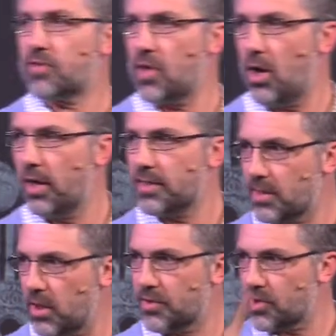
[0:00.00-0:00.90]
of Songs
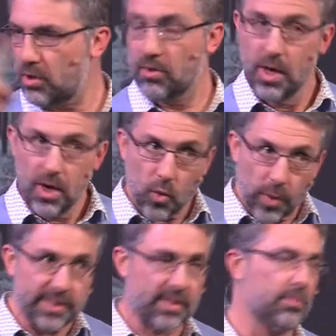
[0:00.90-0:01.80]
is also
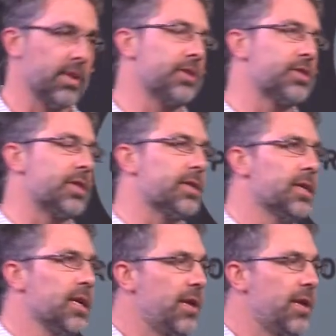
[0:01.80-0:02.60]
wisdom literature.